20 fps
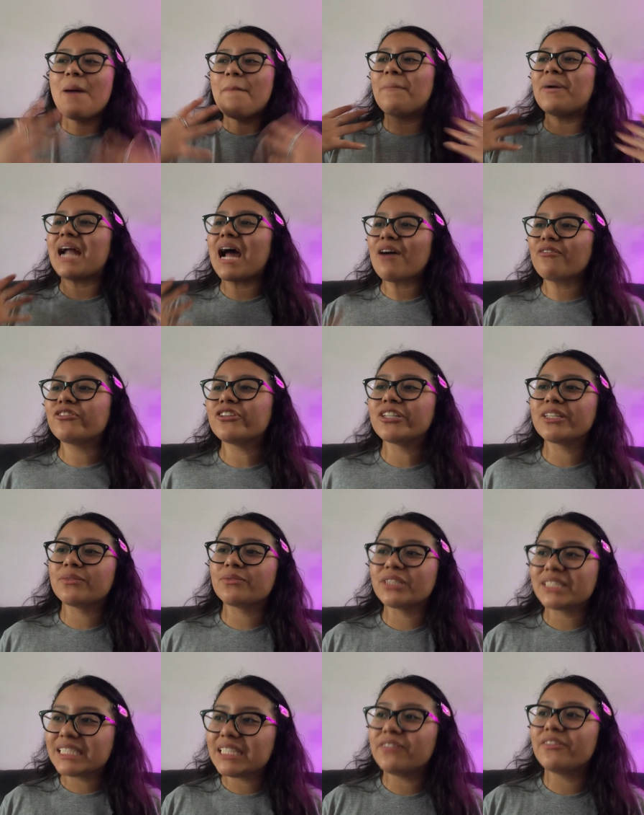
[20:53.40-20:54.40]
But after
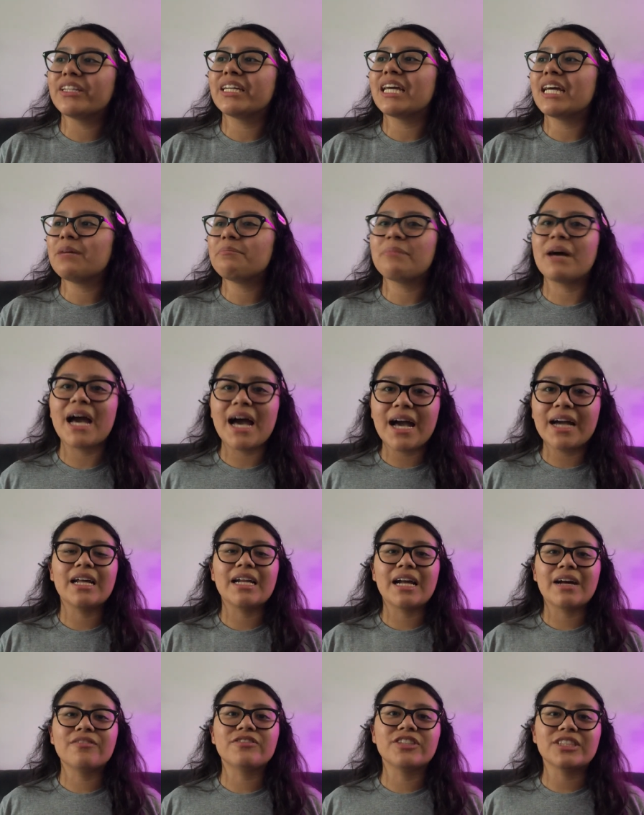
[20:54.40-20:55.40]
receiving him back and
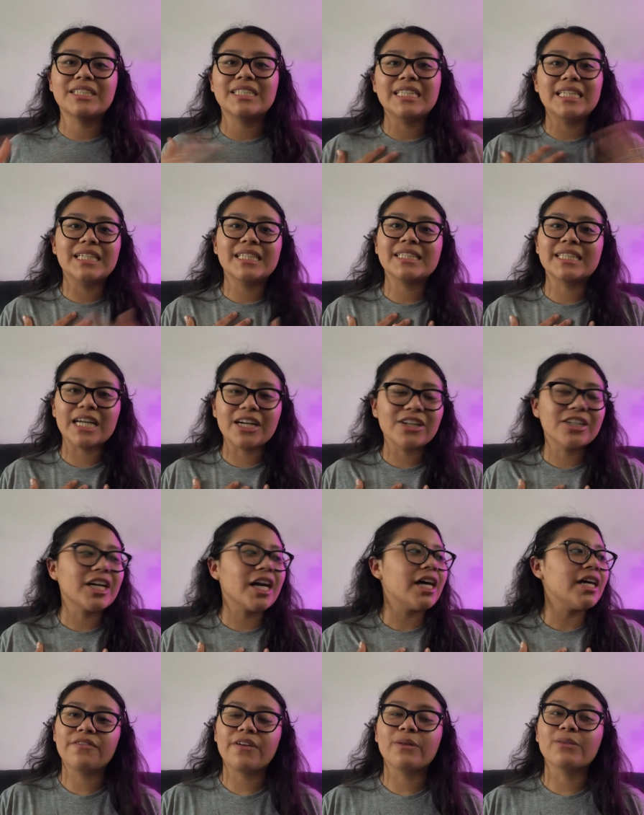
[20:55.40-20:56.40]
after seeing his
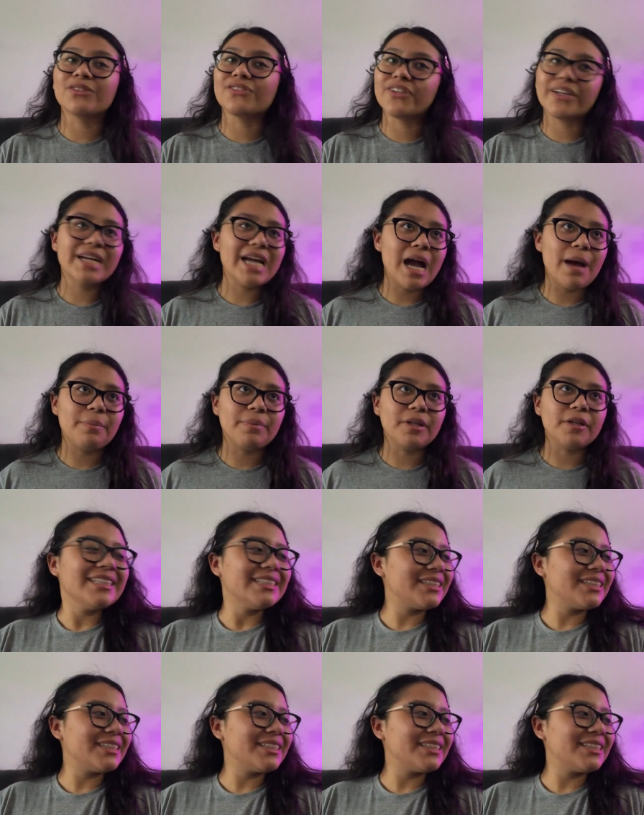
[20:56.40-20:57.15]
haircut, I was very happy.